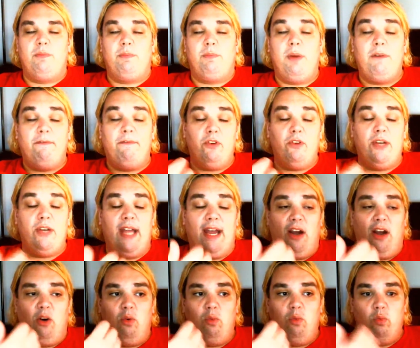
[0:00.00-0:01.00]
But for
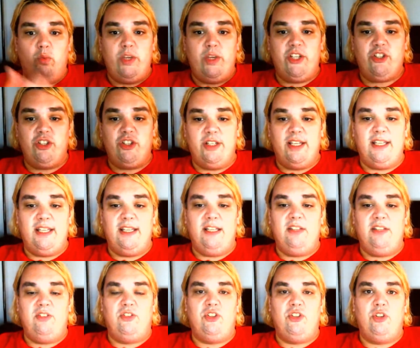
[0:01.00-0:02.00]
now, we should get
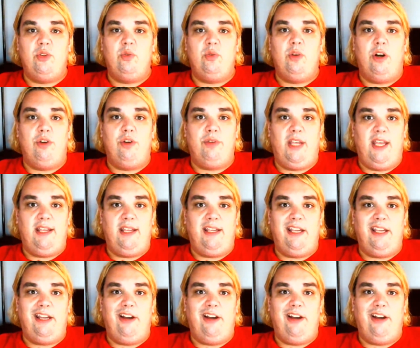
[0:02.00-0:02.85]
into OKKO.